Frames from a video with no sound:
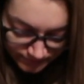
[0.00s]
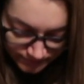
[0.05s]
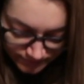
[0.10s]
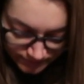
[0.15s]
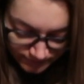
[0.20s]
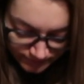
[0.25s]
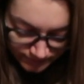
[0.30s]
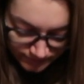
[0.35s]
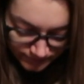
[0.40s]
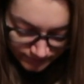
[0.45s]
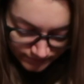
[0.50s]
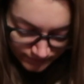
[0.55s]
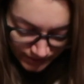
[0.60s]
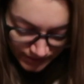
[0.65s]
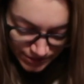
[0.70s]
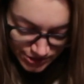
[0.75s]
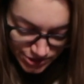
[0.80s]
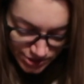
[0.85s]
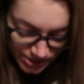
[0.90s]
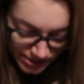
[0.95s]
Mhm.
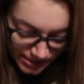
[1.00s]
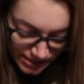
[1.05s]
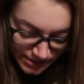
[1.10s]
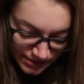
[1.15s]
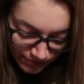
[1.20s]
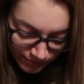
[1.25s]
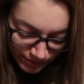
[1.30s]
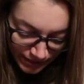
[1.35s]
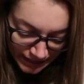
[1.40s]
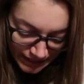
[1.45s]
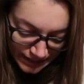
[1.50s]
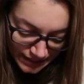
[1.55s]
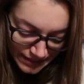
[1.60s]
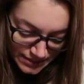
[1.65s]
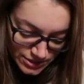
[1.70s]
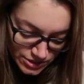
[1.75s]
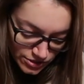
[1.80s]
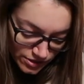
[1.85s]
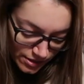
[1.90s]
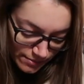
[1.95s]
You sure you don't want any
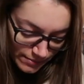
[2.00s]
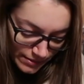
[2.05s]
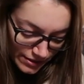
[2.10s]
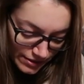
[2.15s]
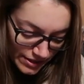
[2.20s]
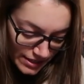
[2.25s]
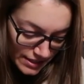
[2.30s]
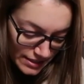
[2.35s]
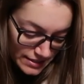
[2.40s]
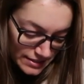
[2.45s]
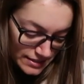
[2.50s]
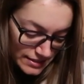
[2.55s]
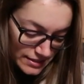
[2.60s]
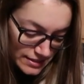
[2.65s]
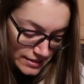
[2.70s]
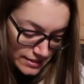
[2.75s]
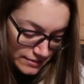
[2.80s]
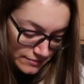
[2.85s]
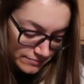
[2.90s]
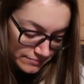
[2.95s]
strawberries?
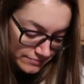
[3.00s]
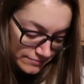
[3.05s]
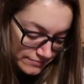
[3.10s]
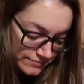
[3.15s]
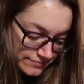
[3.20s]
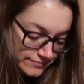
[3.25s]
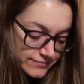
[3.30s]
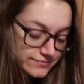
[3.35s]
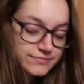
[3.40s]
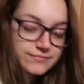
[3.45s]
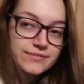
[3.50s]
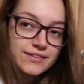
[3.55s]
No thanks.